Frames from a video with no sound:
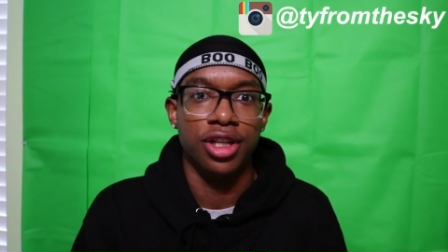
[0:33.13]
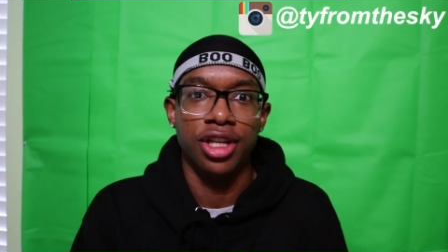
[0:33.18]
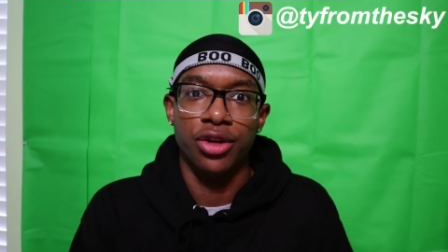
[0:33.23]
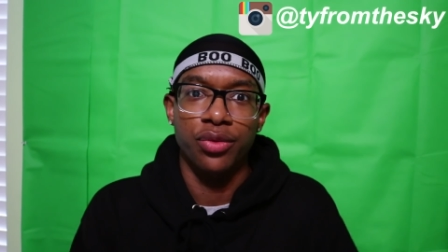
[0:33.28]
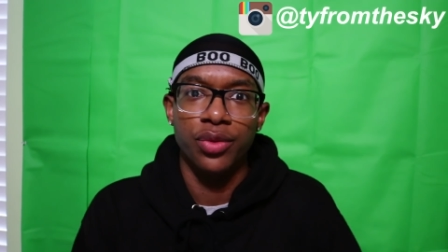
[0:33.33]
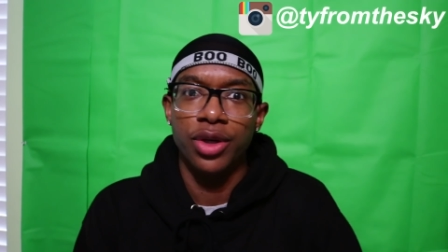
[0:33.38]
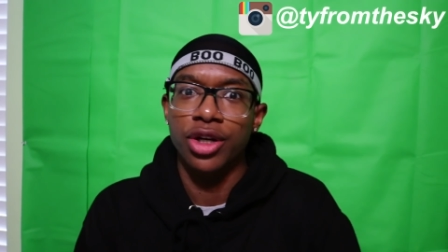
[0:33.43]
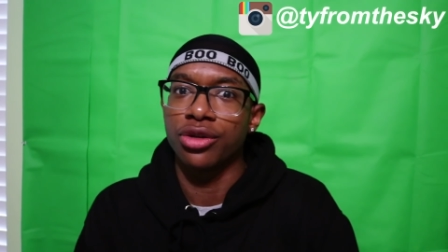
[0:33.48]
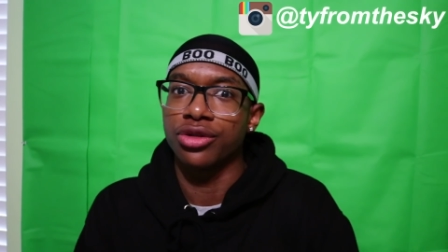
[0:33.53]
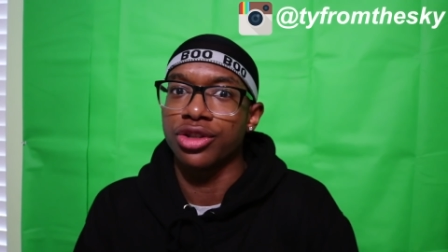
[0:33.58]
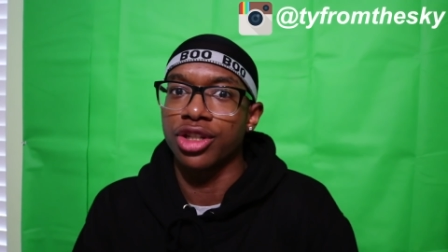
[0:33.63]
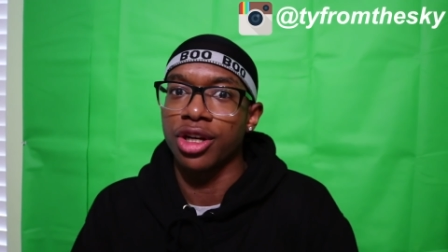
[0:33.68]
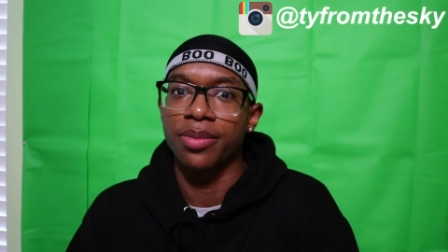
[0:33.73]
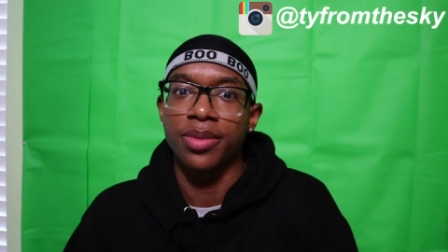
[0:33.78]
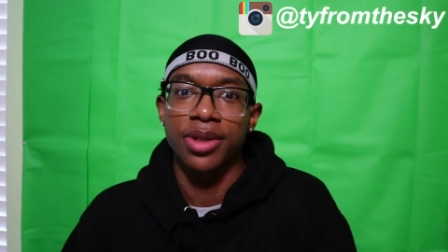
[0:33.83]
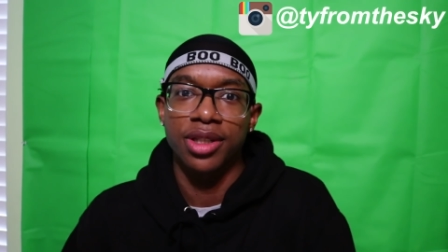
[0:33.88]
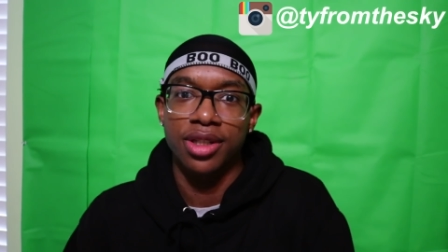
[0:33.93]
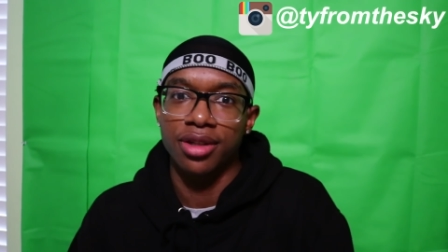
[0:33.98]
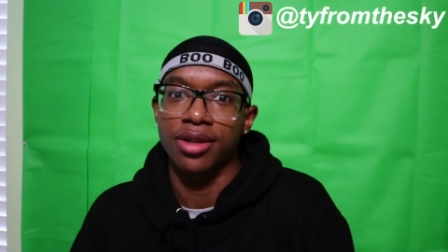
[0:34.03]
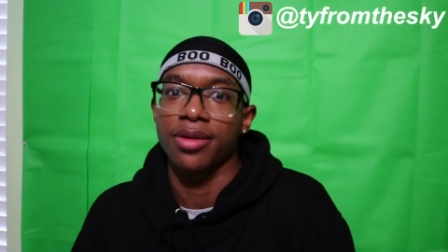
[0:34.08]
and then we're gonna
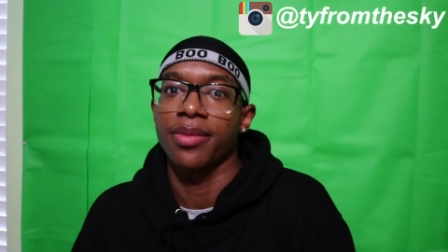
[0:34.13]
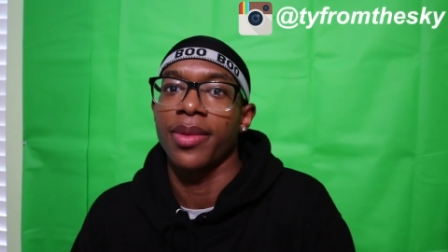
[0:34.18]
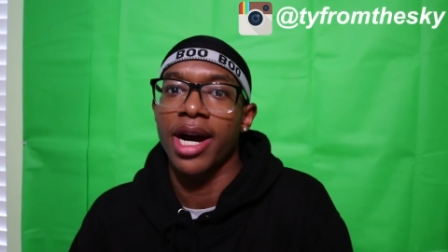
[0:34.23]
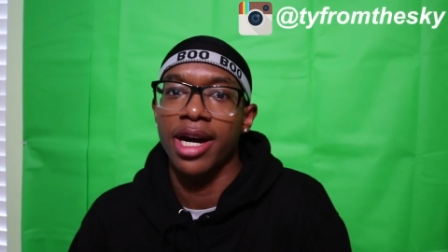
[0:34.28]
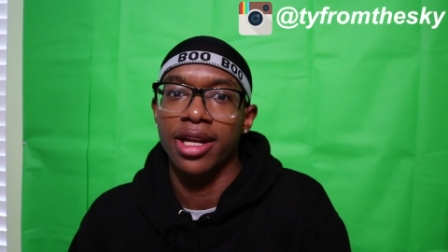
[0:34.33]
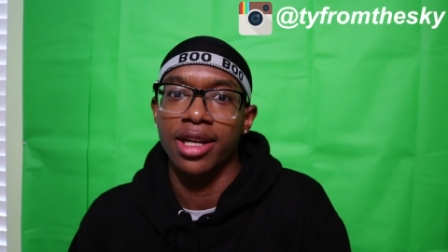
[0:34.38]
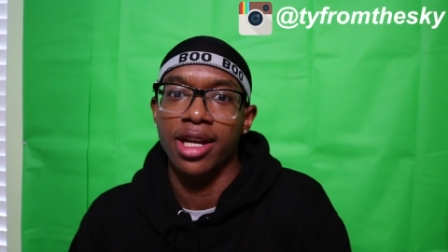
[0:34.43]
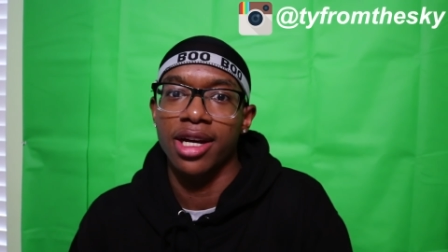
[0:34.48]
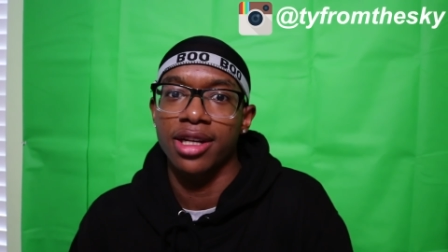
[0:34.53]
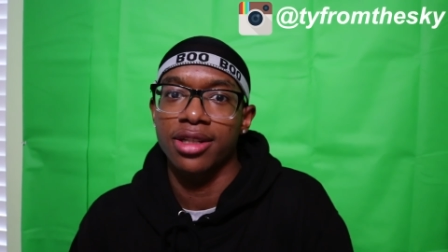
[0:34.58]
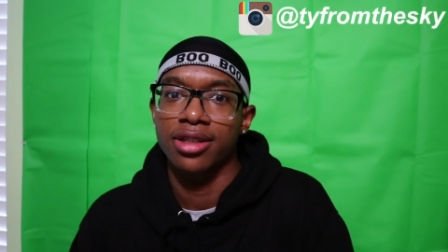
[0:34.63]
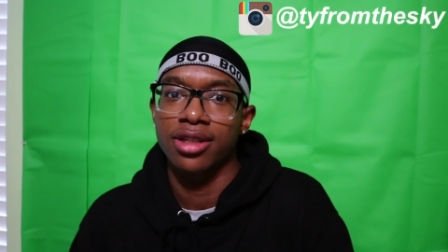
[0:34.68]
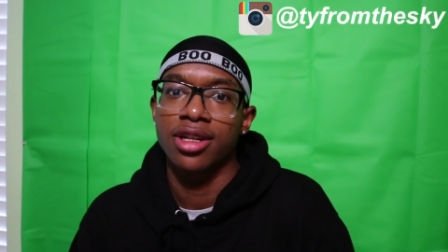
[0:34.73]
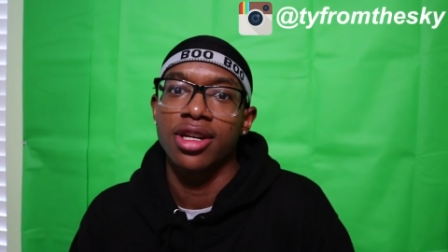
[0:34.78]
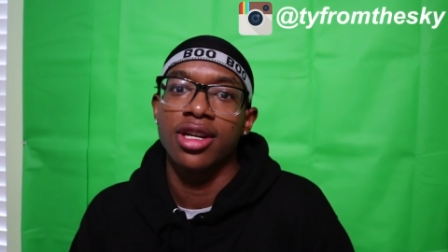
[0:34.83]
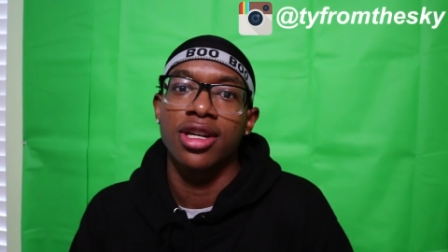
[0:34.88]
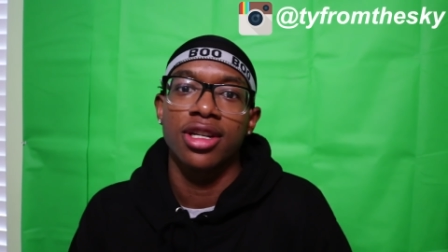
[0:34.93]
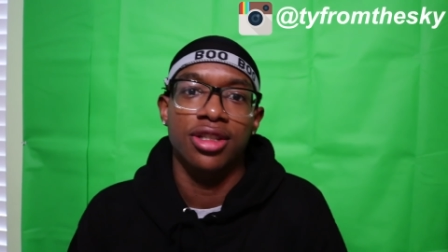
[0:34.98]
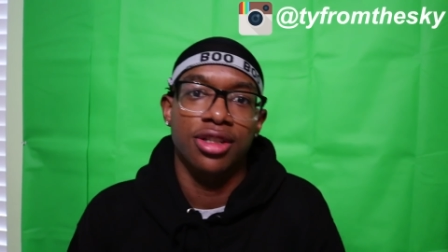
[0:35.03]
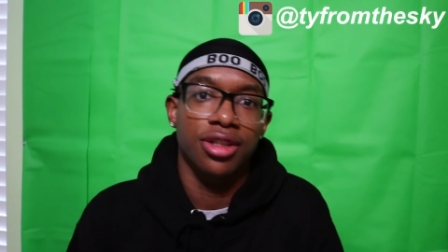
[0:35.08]
jump into them highlights.
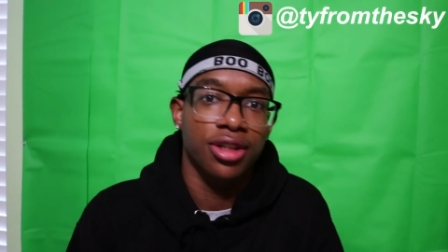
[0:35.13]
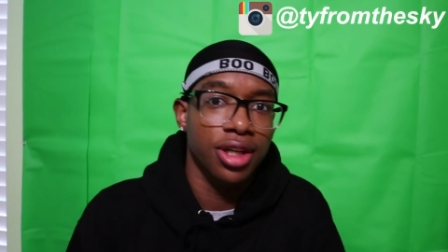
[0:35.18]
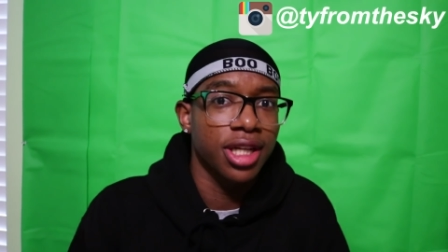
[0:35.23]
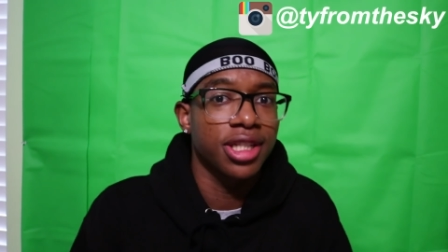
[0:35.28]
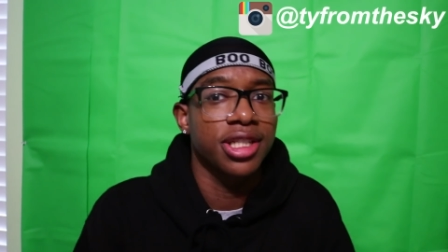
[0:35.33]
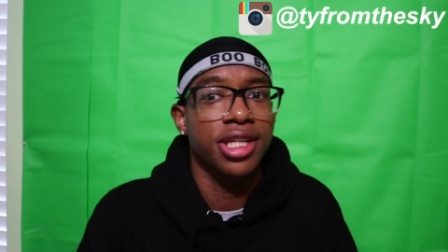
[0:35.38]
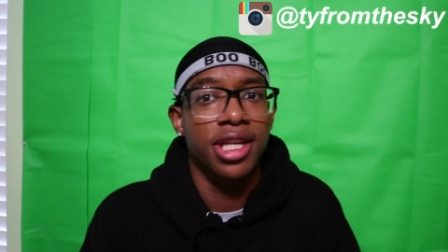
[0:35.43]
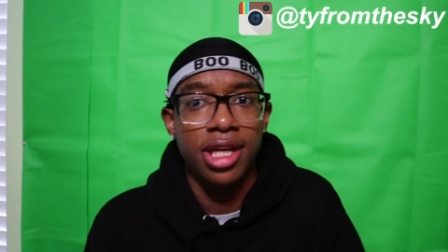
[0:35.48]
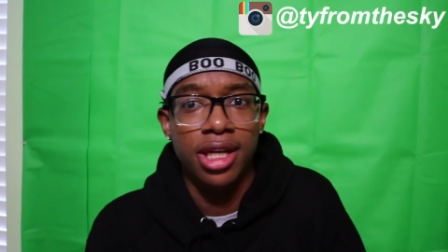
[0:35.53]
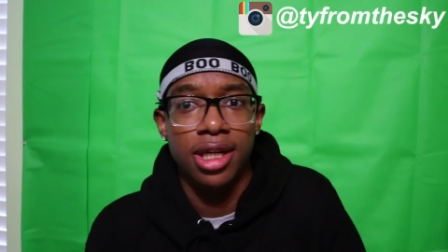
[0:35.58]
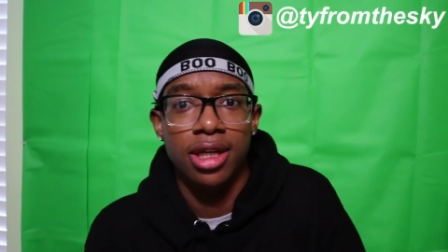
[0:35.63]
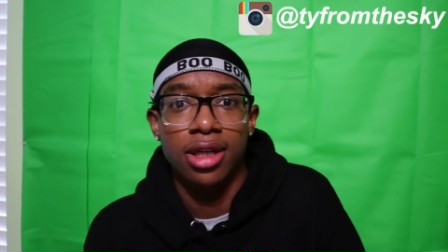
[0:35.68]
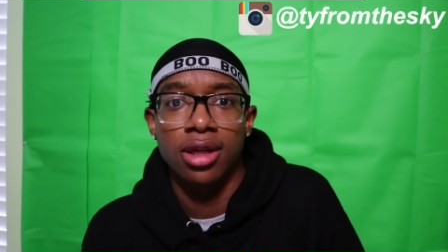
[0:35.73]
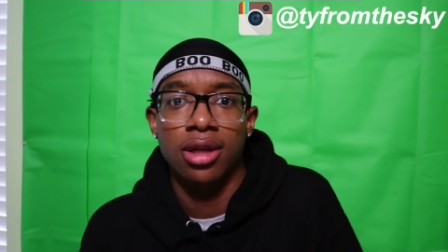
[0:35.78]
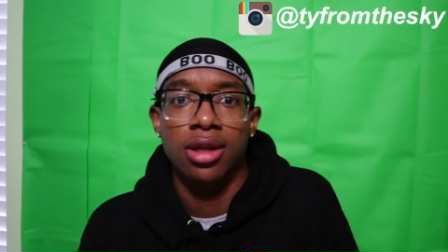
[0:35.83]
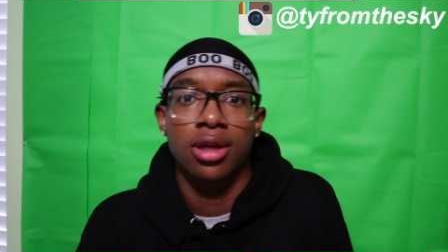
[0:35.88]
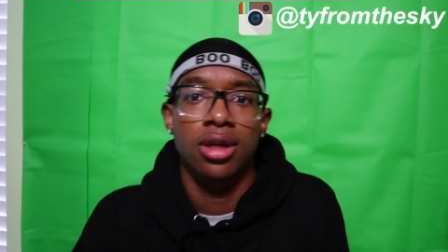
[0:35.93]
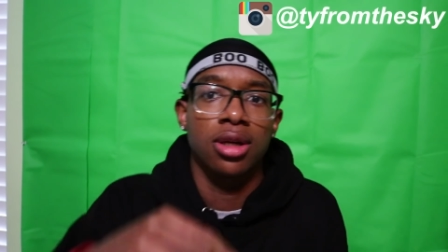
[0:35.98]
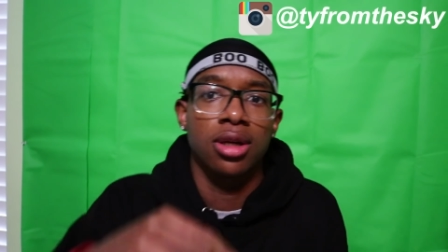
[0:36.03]
So let's get it.